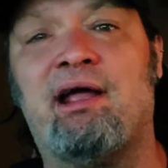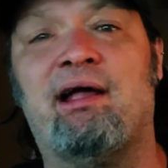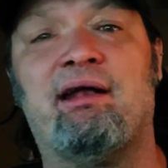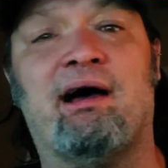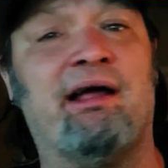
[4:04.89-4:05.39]

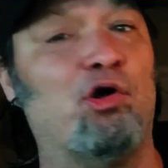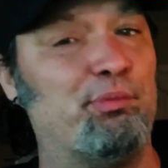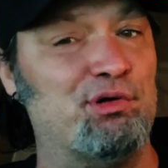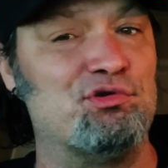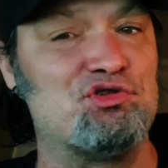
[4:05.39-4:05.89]
And I
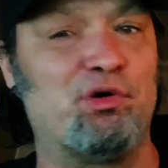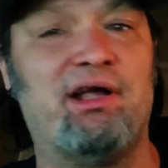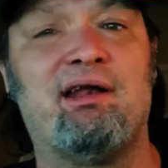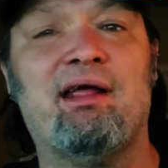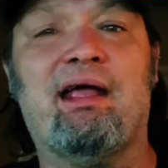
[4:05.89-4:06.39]
hope you enjoy
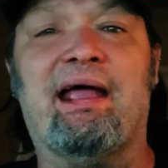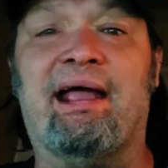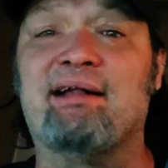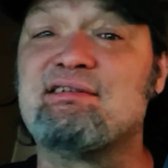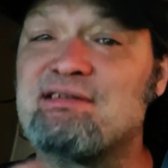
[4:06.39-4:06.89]
it,
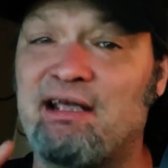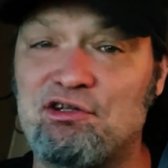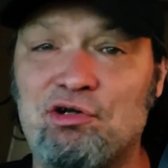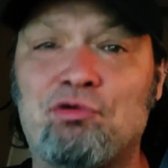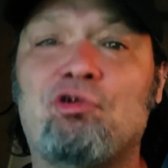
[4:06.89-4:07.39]
and stay
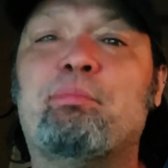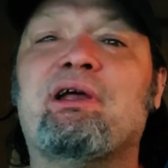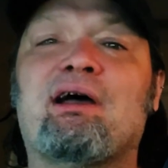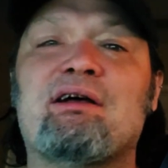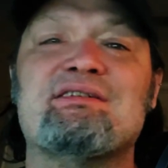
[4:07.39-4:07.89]
tuned
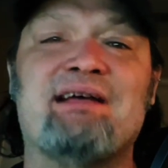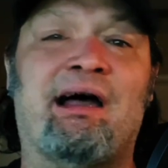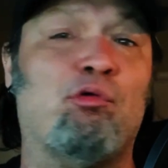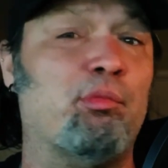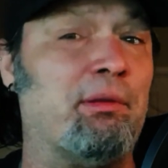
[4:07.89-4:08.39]
because
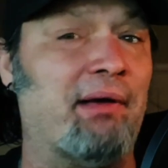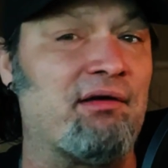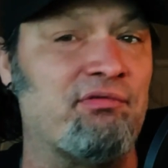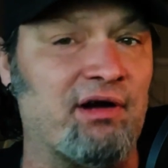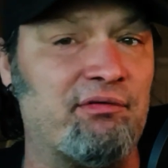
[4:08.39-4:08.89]
I will be back
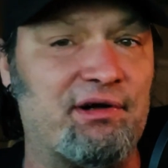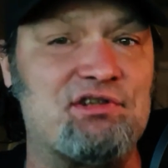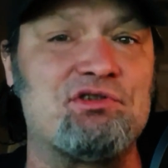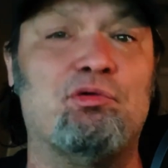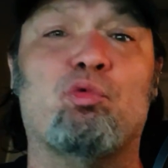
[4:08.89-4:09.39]
very, very
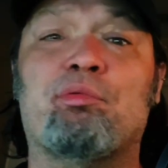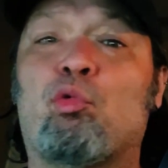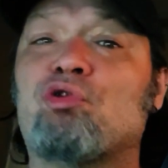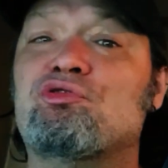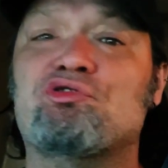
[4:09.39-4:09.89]
soon with
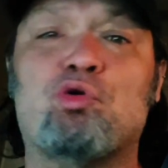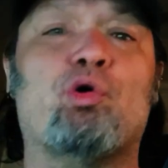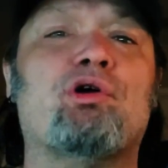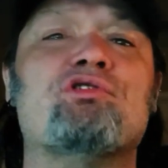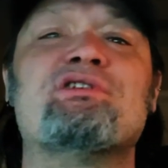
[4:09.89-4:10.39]
more
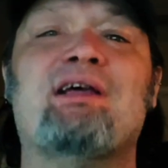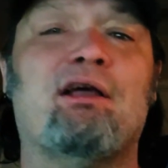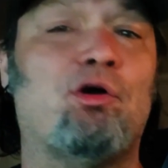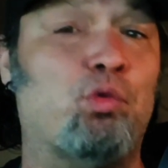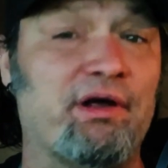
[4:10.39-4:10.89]

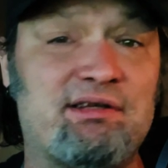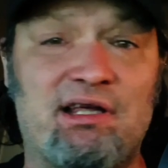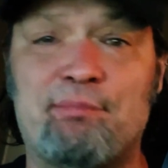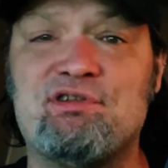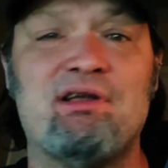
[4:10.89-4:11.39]
tutorials, quick
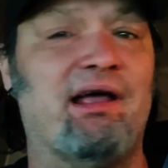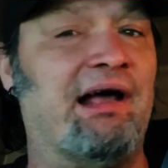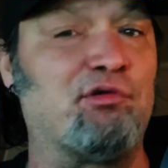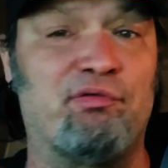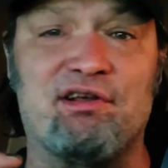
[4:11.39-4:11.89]
tips,
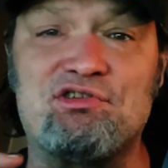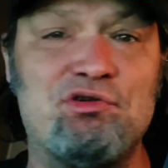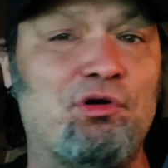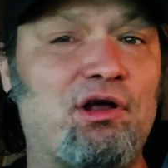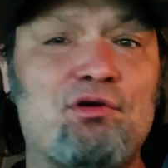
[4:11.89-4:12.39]
After Effects
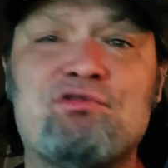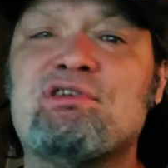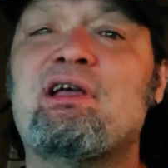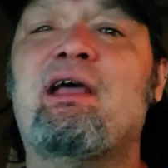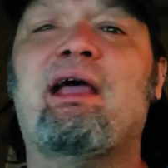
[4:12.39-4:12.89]
Studios,